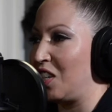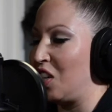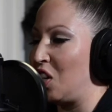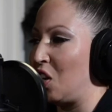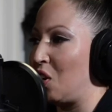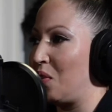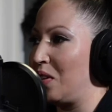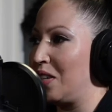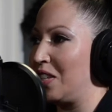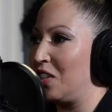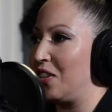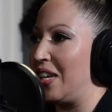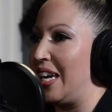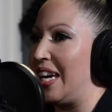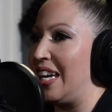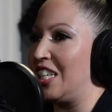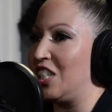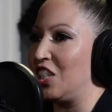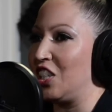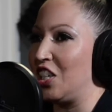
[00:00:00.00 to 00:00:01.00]
You know, you
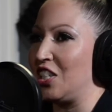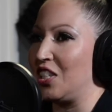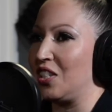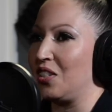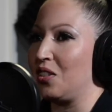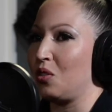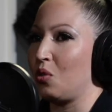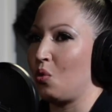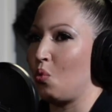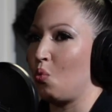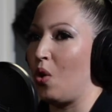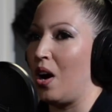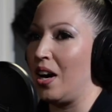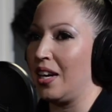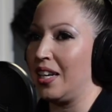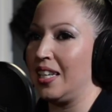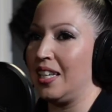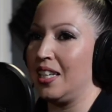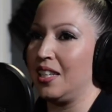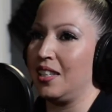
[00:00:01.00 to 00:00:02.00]
can't just
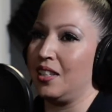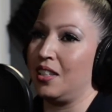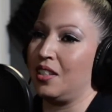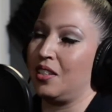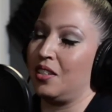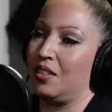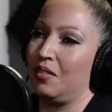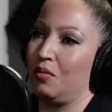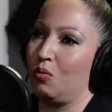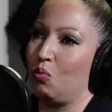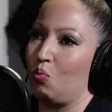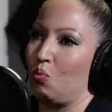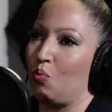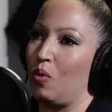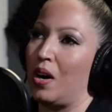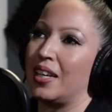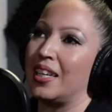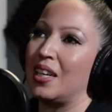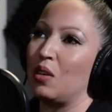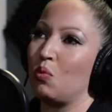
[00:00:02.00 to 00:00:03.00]
walk in and
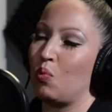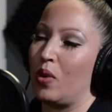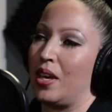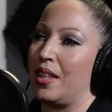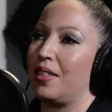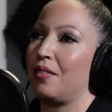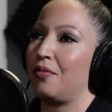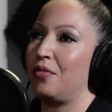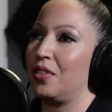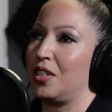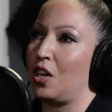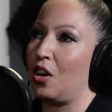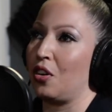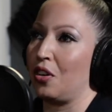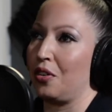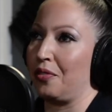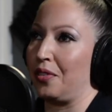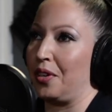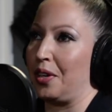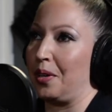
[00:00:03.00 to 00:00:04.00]
walk in with the
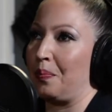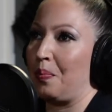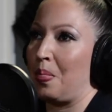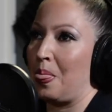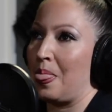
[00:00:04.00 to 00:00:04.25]
photographer,